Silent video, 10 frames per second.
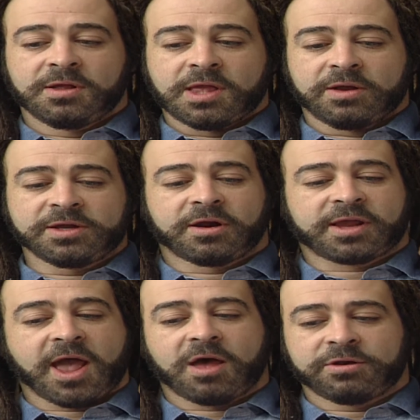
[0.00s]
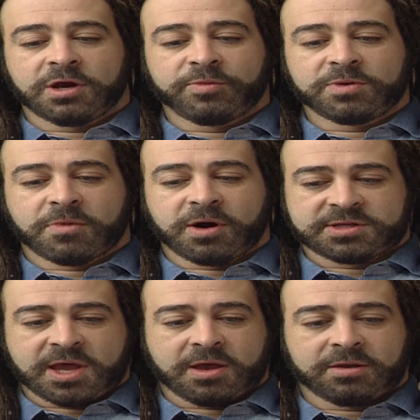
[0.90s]
And we'd get our calendar and we'd mark
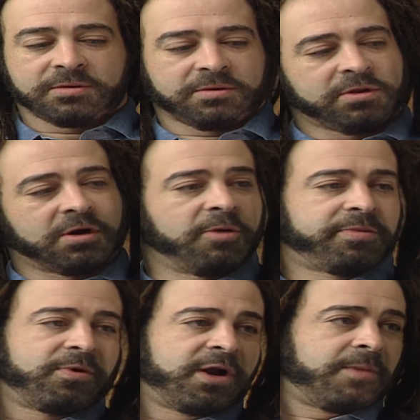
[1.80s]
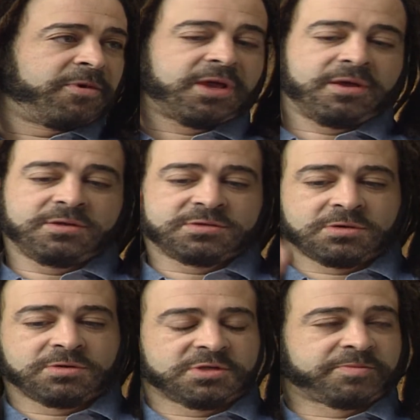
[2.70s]
down, open one up, okay,
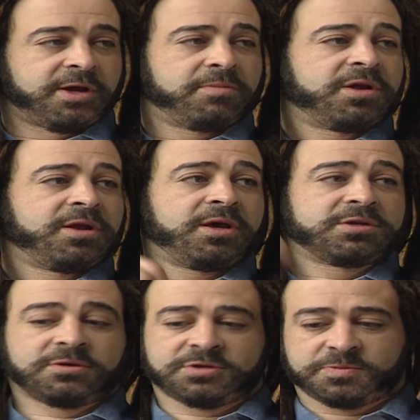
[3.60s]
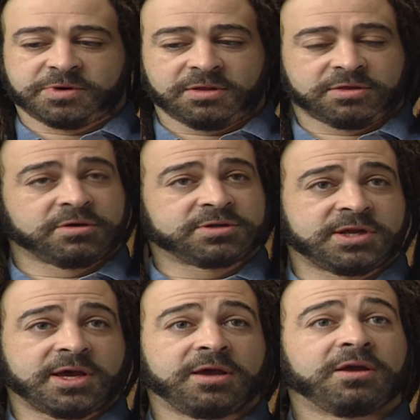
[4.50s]
so-and-so's playing Monday, so-and-so's playing
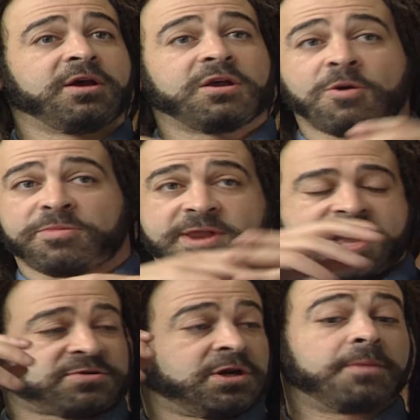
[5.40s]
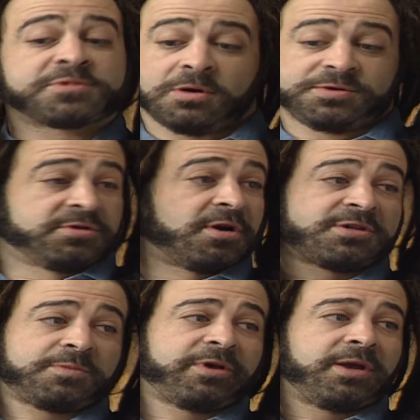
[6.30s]
Thursday, open the next one up, so-and-so's
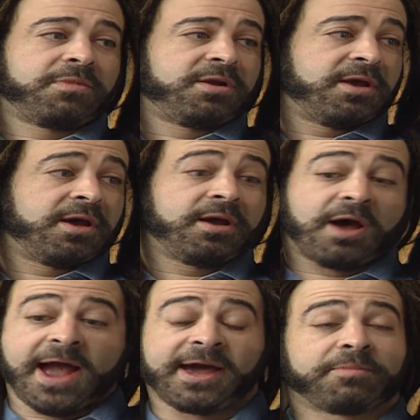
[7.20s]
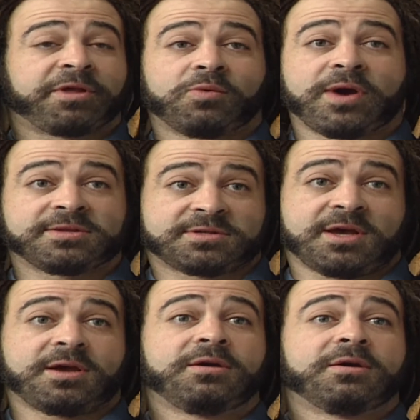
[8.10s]
also playing Monday, I gotta play
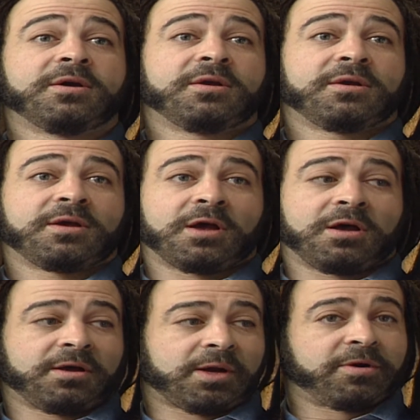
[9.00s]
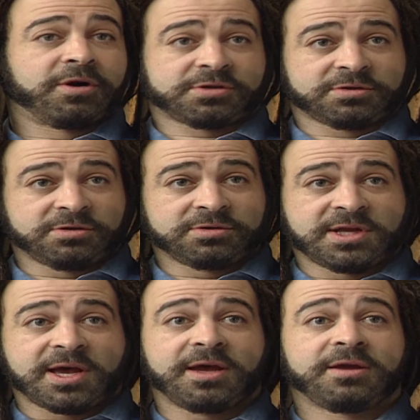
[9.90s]
Wednesday, I got rehearsal
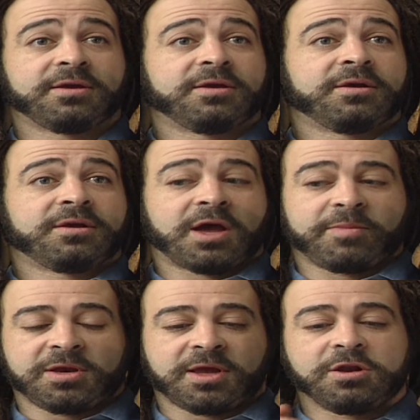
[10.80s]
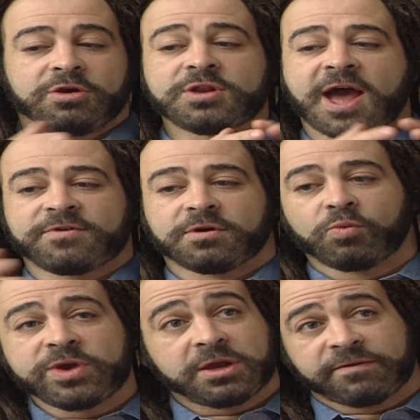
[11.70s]
Tuesday. I mean, and you have your
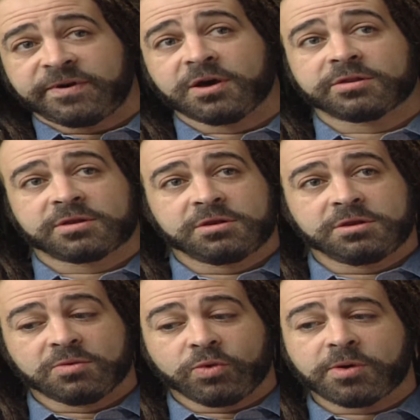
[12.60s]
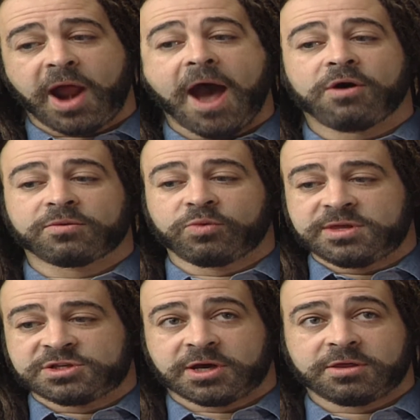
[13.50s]
week filled. We were out with
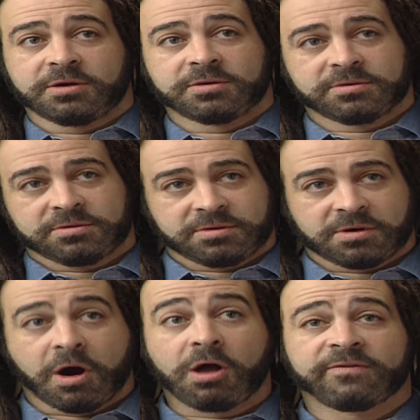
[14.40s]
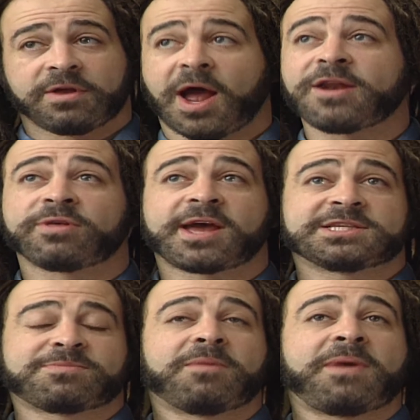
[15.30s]
each other. I know the
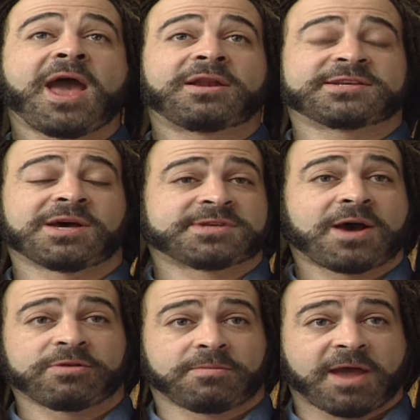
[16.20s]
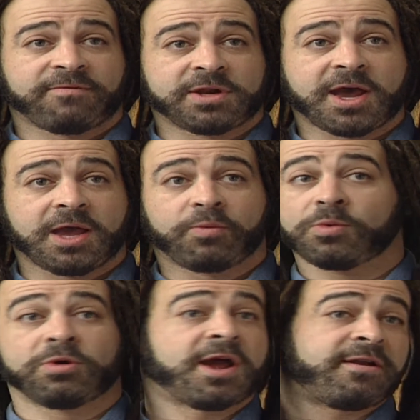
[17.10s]
guys in my band because I was out with them every night.
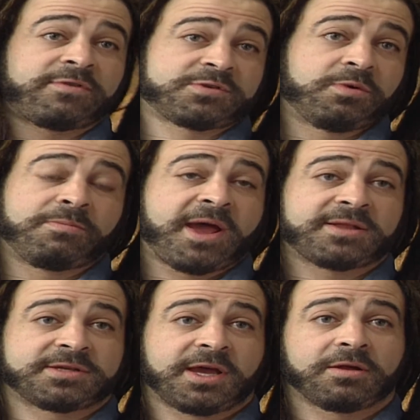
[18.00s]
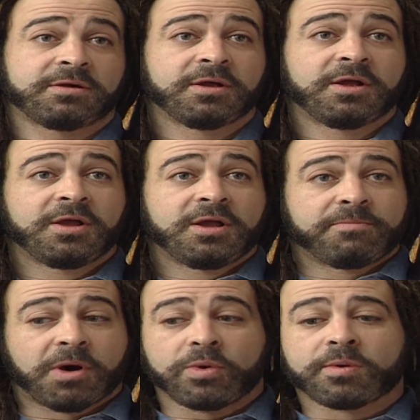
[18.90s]
None of us were in bands together.
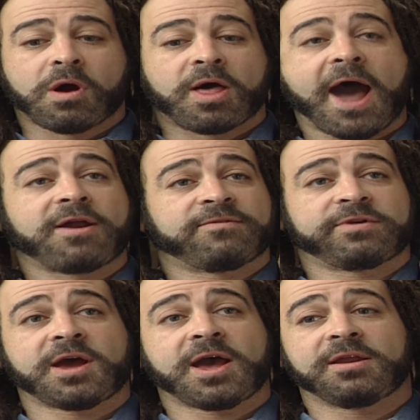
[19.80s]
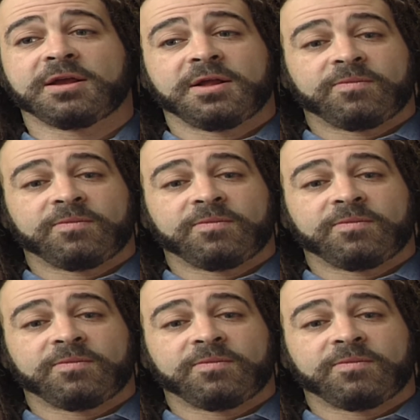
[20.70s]
But we were all out every night.